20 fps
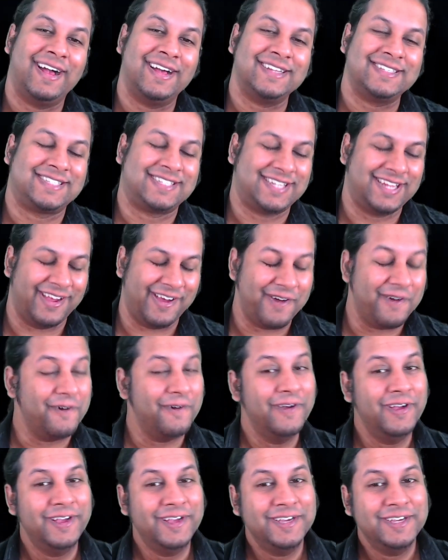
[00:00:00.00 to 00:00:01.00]

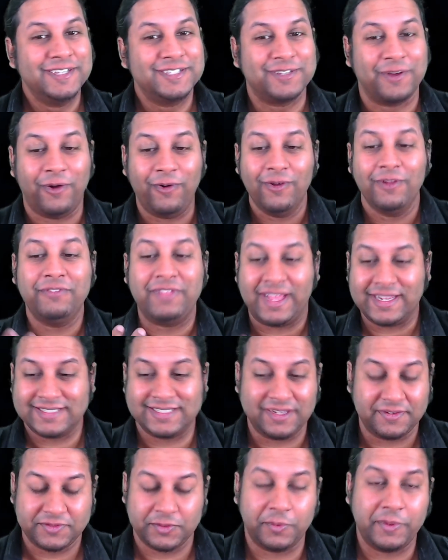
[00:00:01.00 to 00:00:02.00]
So all of that
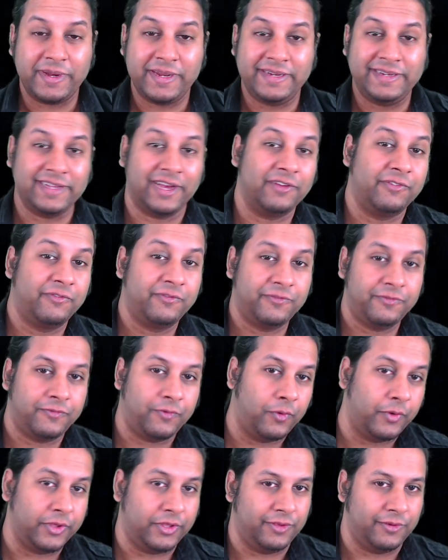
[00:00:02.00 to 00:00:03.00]
stuff's already done
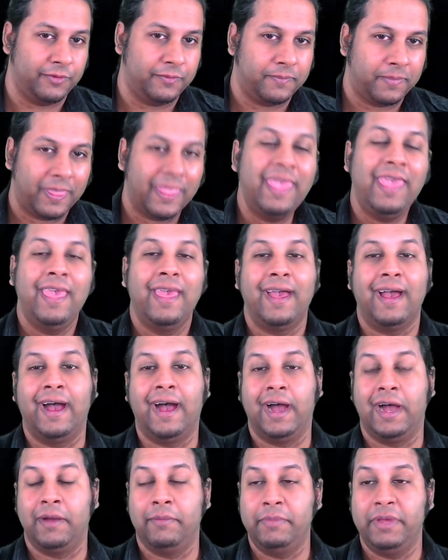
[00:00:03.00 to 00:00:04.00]
for you.
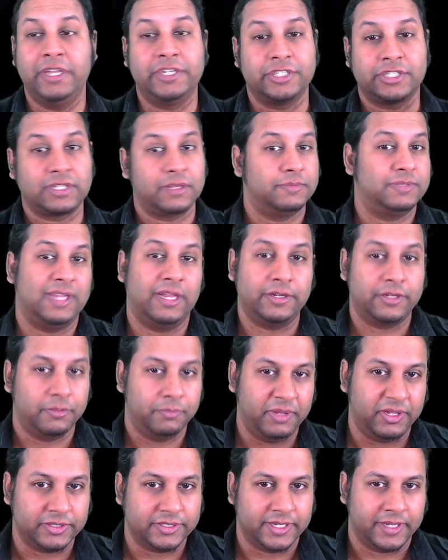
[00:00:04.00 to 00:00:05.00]
It just comes down to the
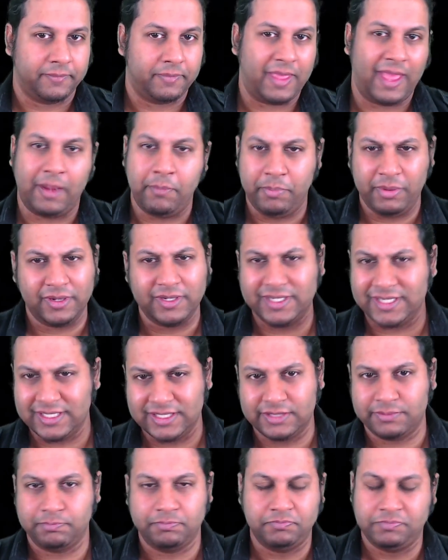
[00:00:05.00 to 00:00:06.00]
building, and building
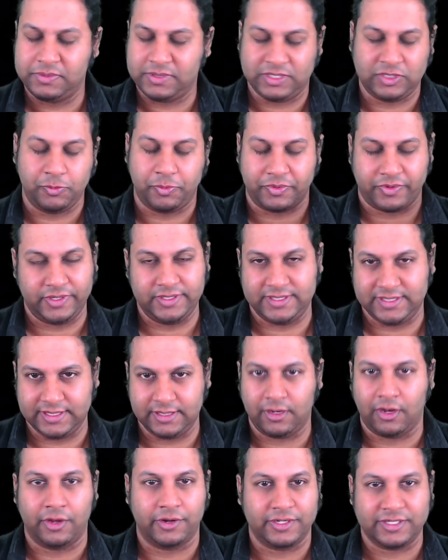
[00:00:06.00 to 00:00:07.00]
is super easy,
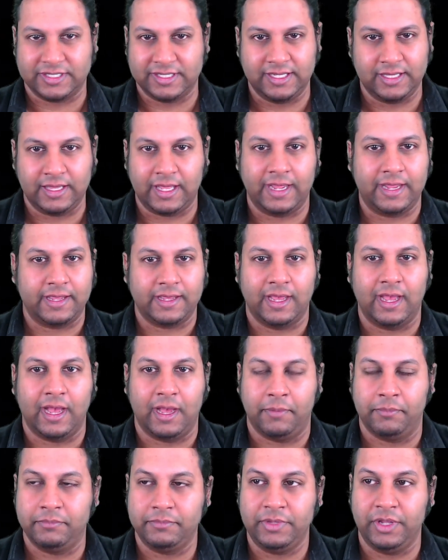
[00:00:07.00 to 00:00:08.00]
honestly. Like,
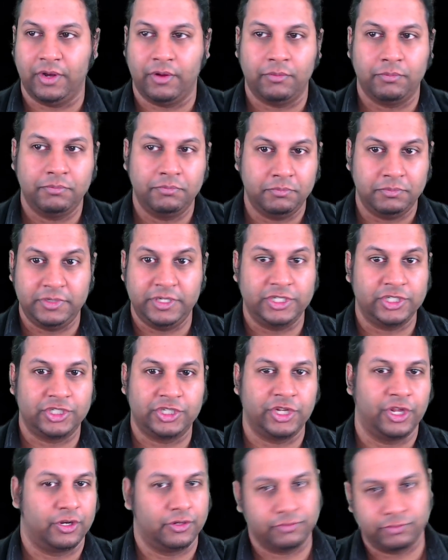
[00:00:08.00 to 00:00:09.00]
Ninja
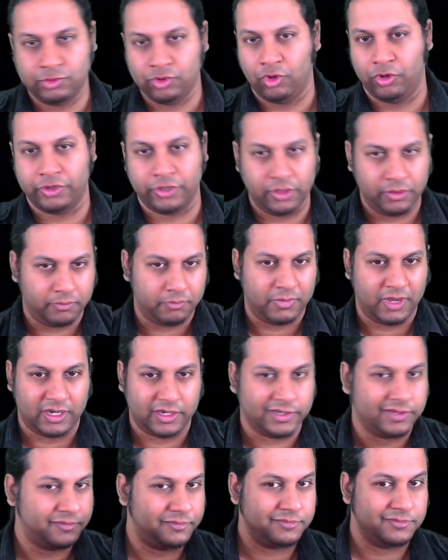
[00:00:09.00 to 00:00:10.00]
Turtle,
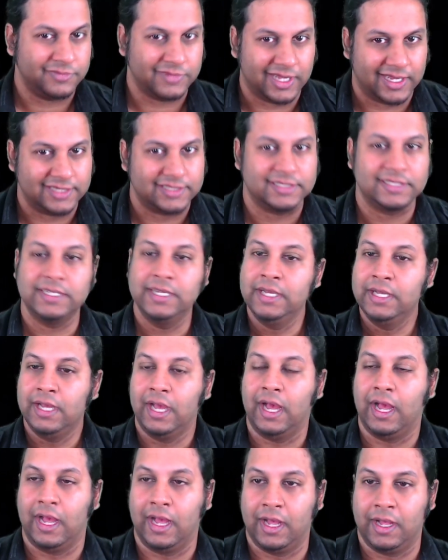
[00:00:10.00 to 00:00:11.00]
monk, nice.
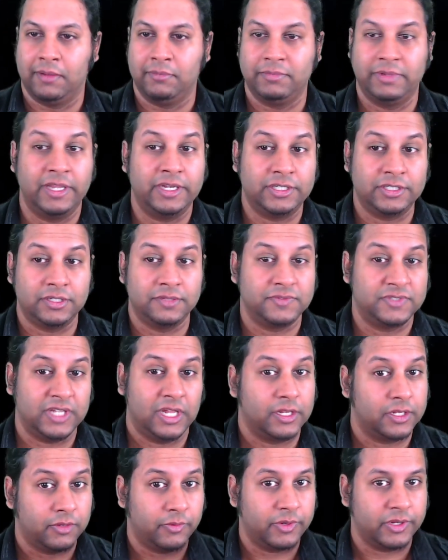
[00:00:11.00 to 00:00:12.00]
Legend of
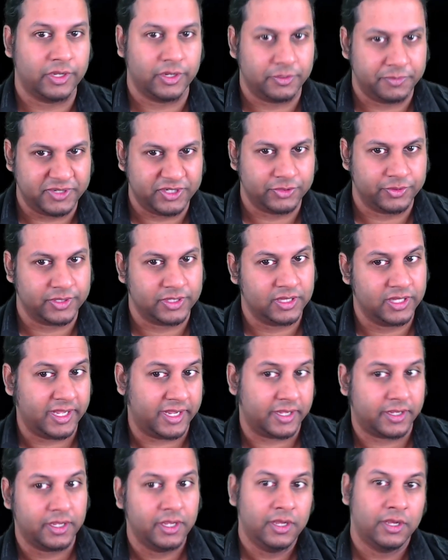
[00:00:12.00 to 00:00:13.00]
Zelda, we're going to be doing
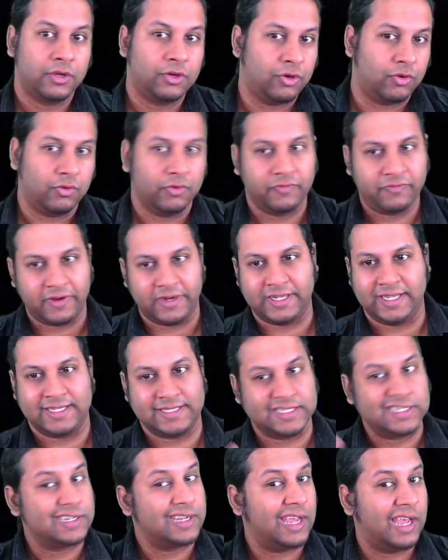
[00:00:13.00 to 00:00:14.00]
Link, cool,
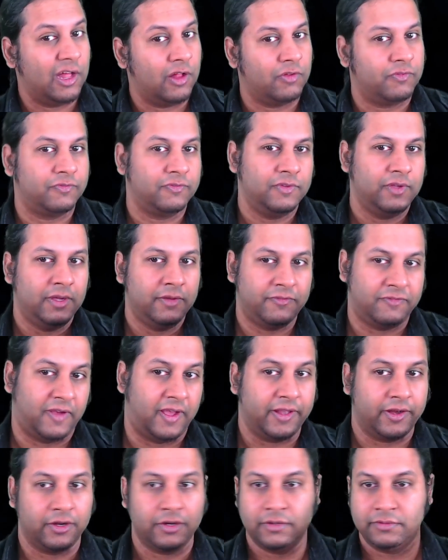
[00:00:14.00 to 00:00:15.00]
fantastic. Elf,
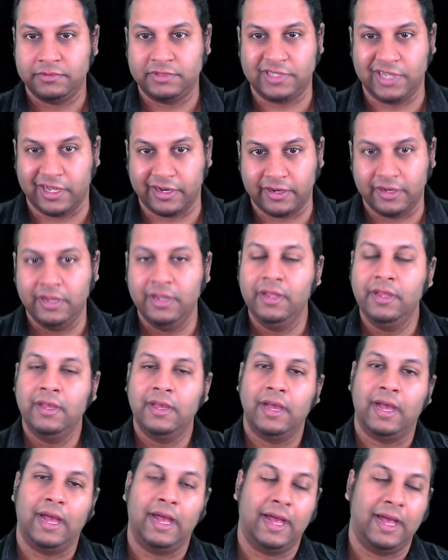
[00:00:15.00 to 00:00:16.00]
fighter, done.
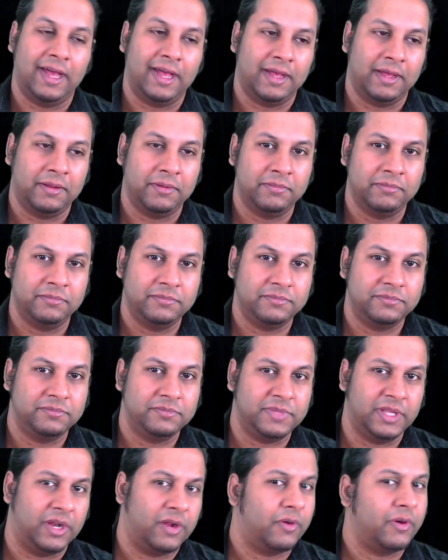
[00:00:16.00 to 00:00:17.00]
And
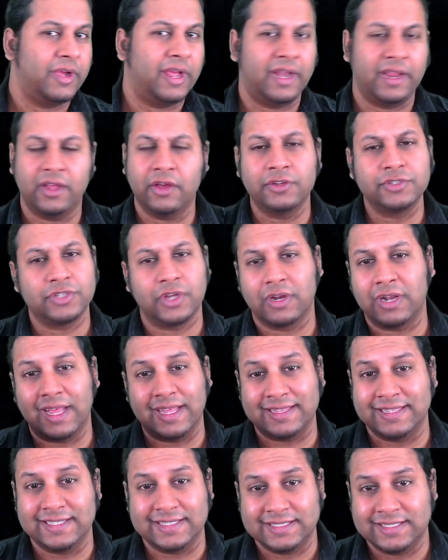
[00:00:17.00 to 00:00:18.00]
it goes on
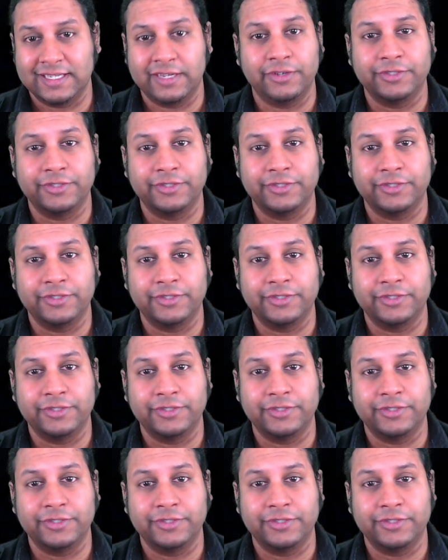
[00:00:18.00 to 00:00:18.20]
like this.